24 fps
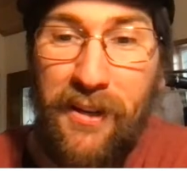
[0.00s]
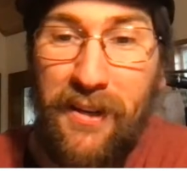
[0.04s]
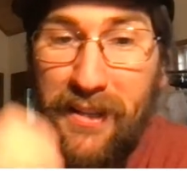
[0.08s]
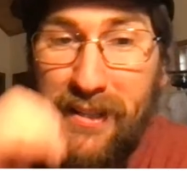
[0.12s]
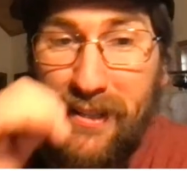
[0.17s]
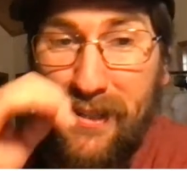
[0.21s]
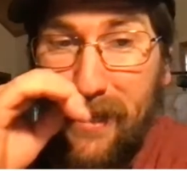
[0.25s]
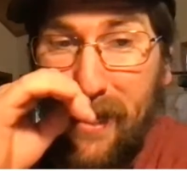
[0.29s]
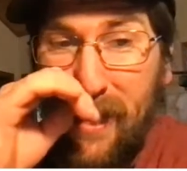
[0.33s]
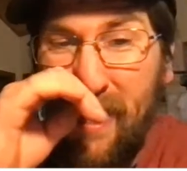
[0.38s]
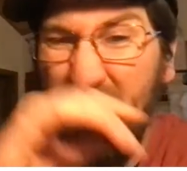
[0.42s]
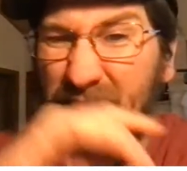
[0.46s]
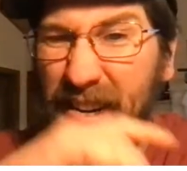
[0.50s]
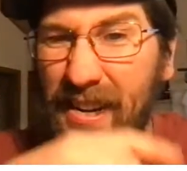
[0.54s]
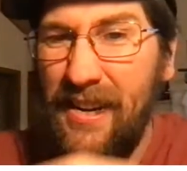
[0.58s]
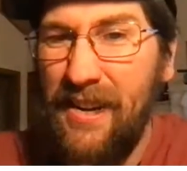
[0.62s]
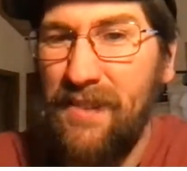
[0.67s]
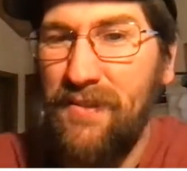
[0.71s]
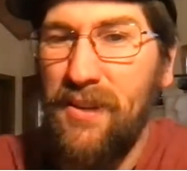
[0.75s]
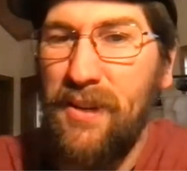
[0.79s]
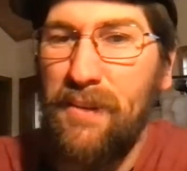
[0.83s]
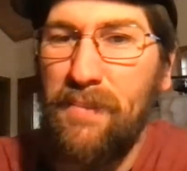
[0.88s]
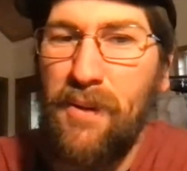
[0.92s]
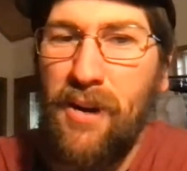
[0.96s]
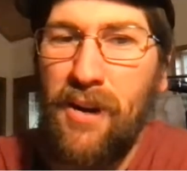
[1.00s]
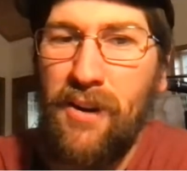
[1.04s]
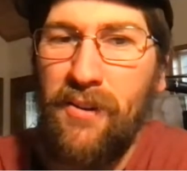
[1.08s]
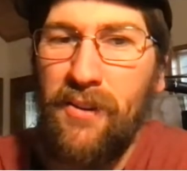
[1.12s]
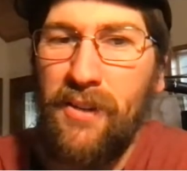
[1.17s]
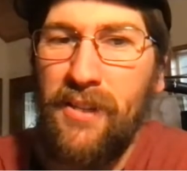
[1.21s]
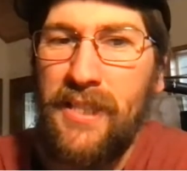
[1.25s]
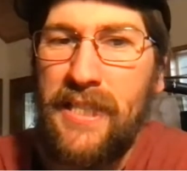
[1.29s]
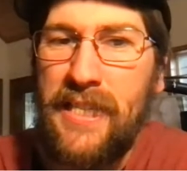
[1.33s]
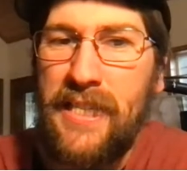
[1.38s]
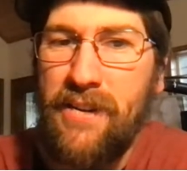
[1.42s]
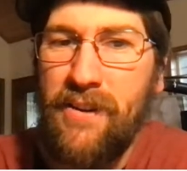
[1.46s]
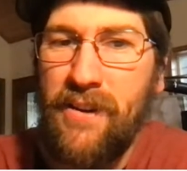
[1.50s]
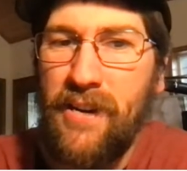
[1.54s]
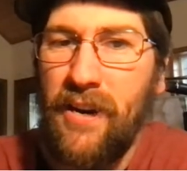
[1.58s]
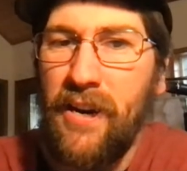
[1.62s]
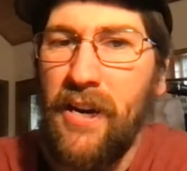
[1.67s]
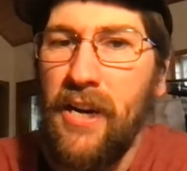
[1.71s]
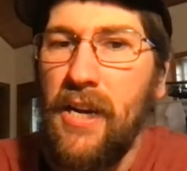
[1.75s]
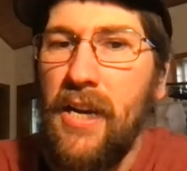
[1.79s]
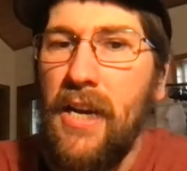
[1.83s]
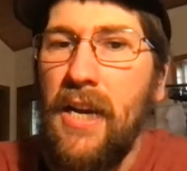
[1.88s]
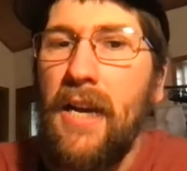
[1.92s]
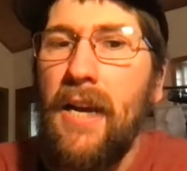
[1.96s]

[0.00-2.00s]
in a Scandinavian modern interior.